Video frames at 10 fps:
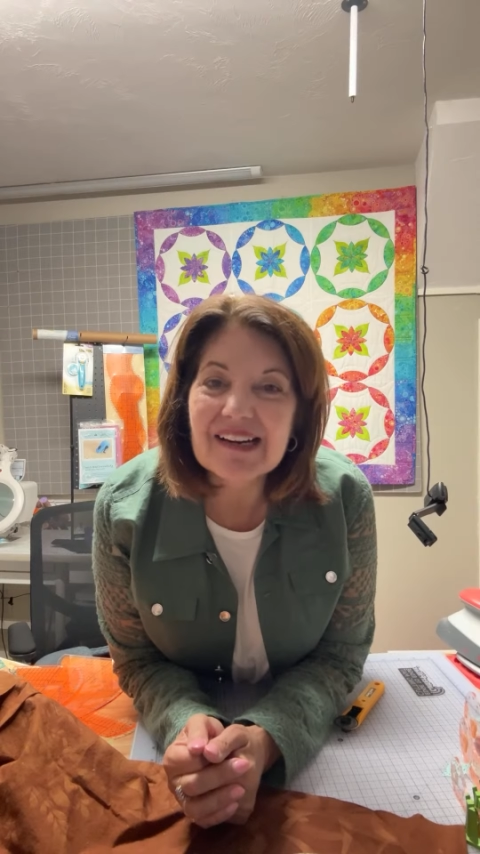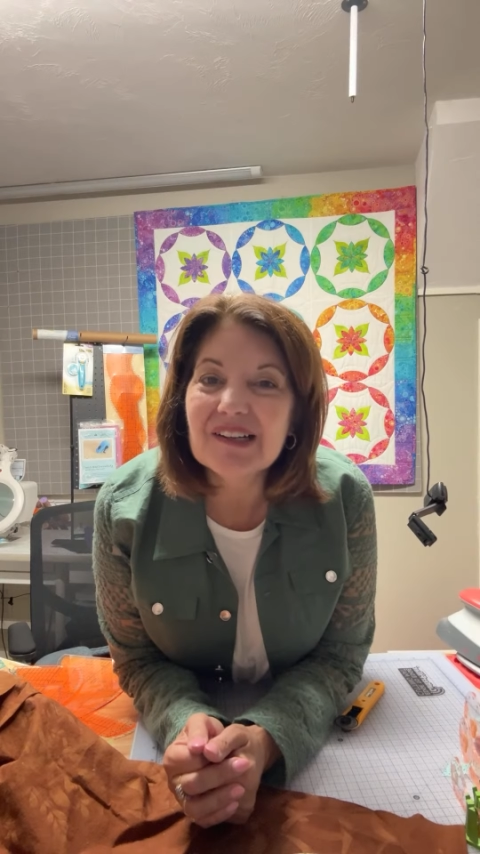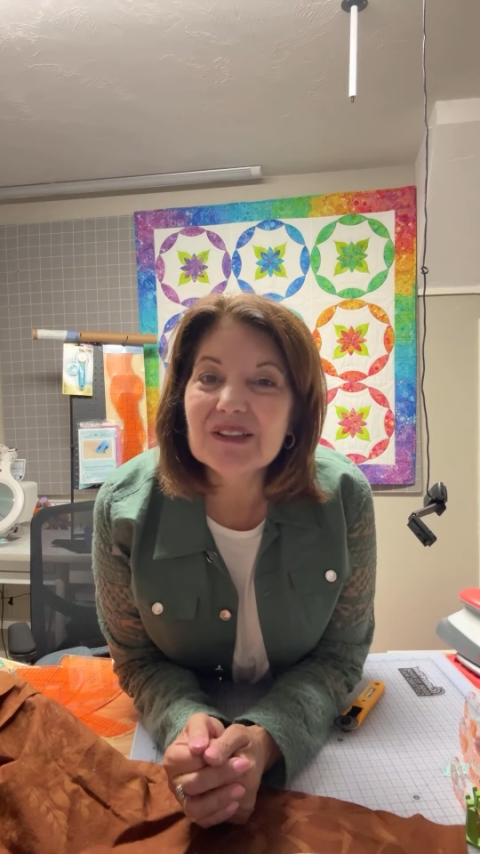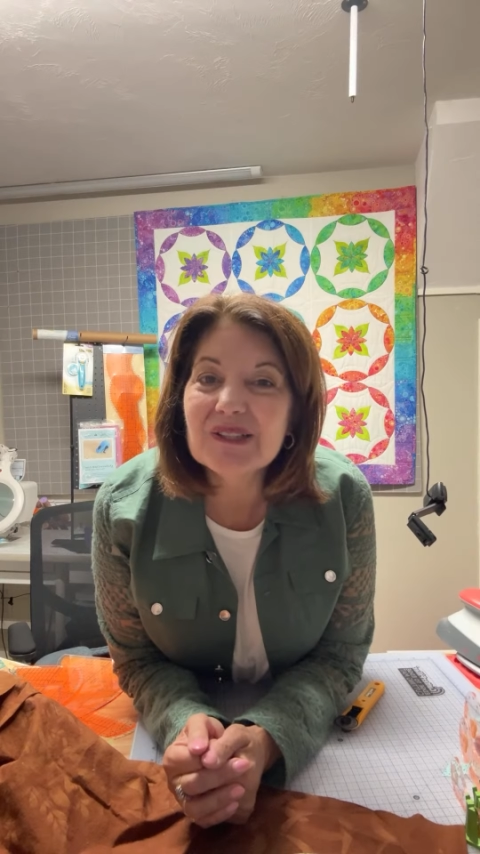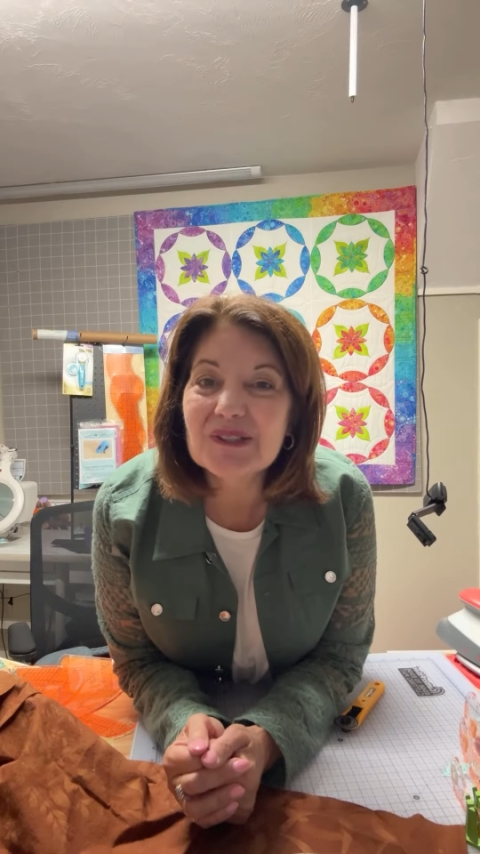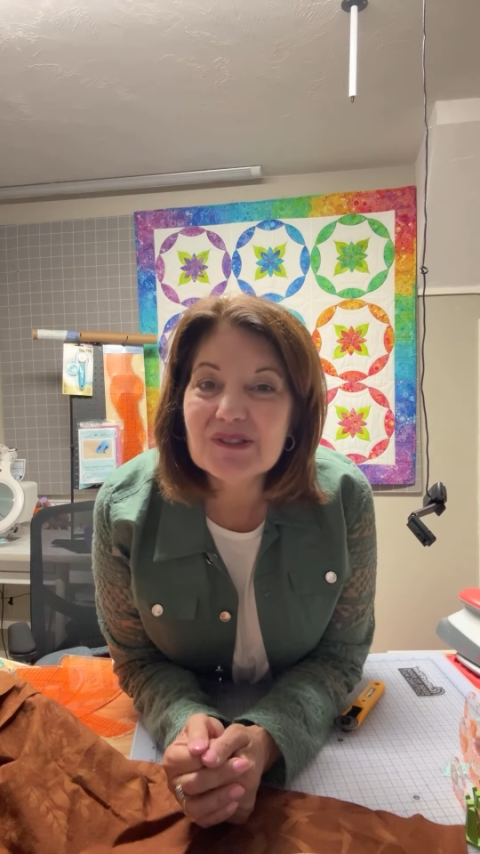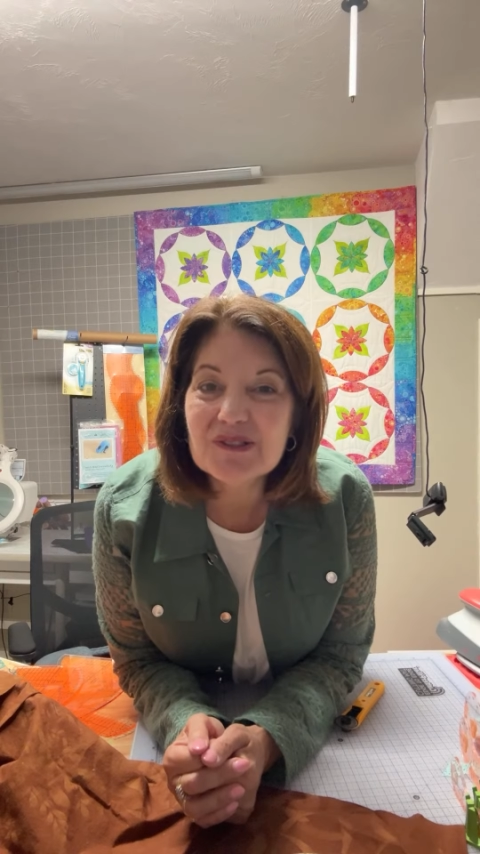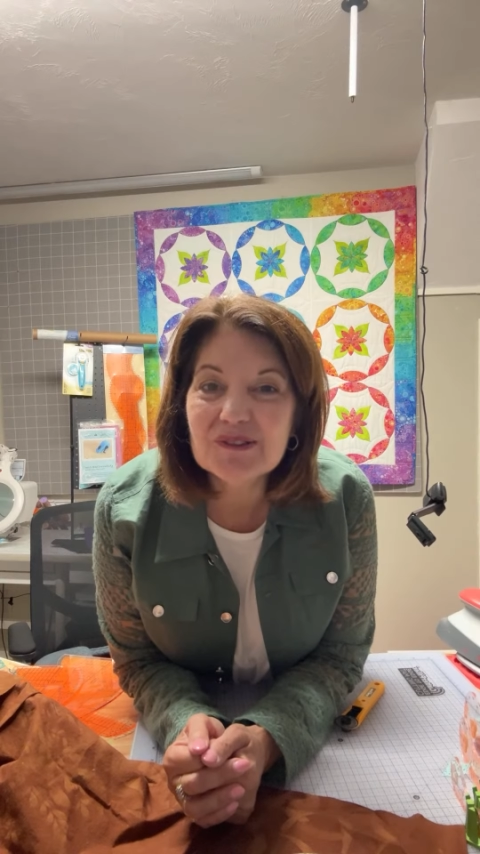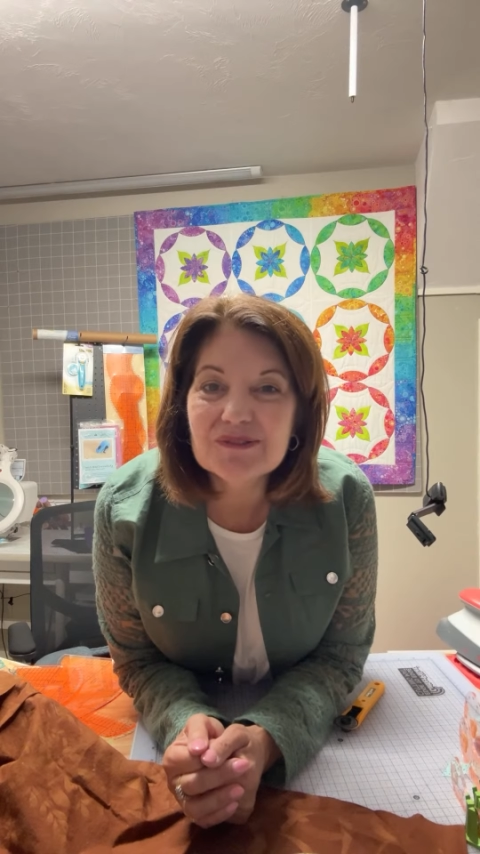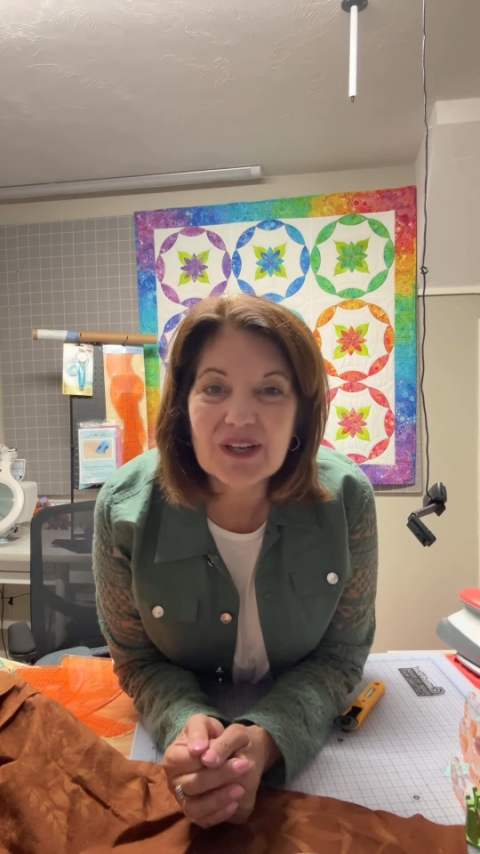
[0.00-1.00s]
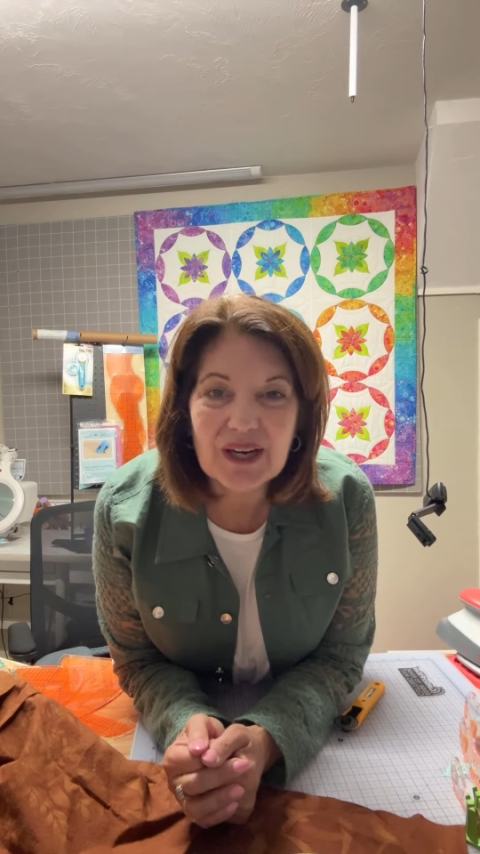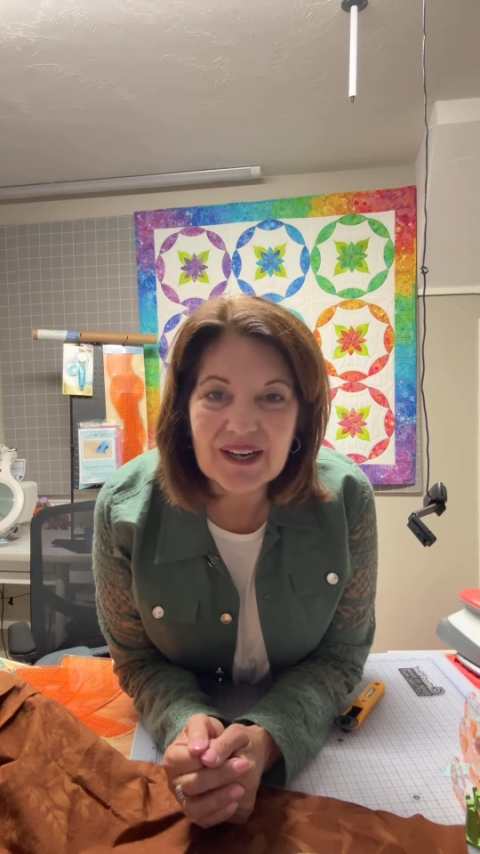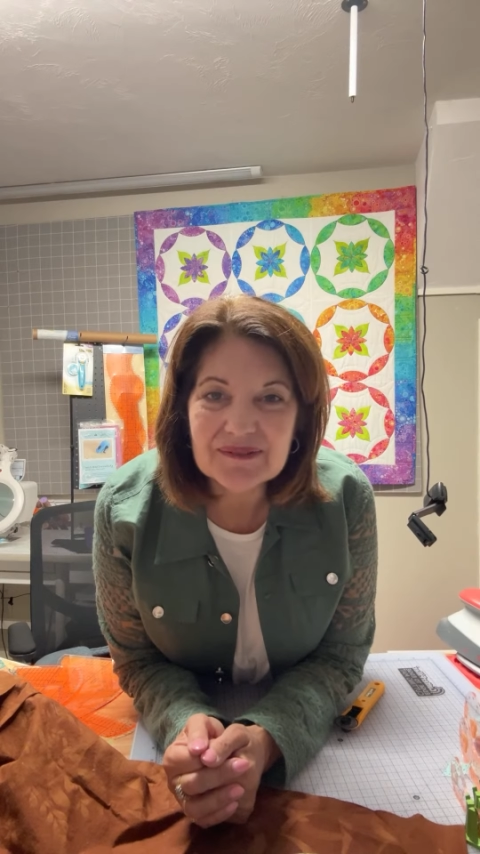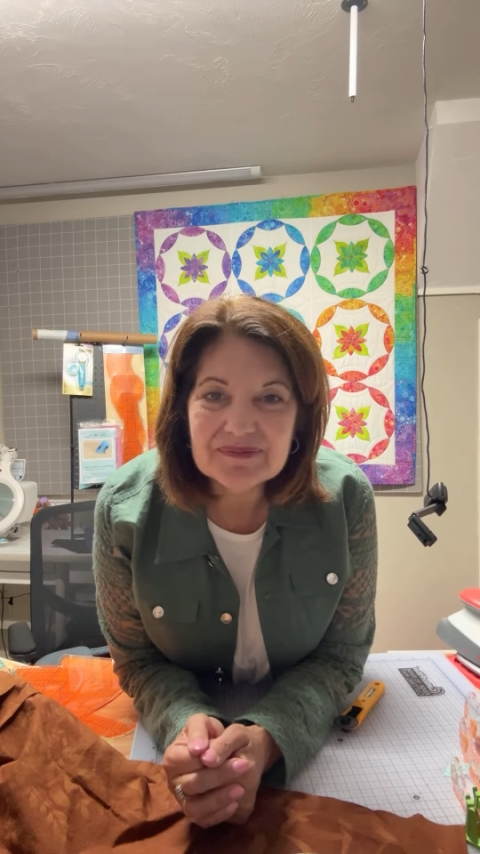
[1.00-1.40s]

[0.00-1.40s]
a little too far.